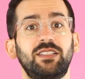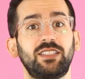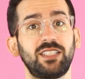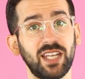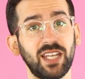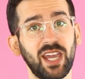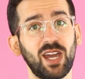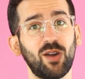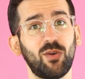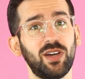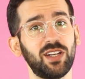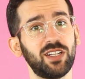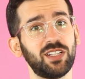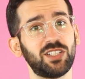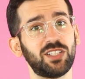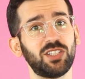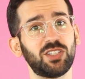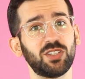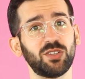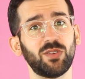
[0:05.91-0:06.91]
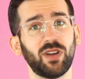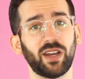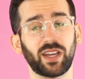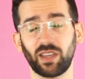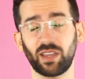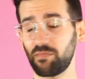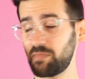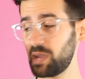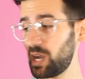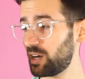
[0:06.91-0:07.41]
Today I wanted to do a
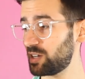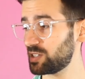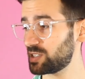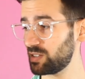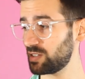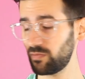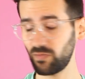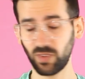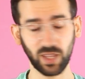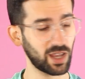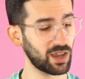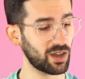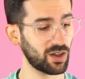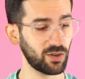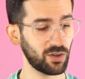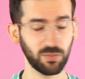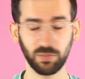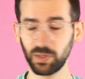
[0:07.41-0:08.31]
comparison video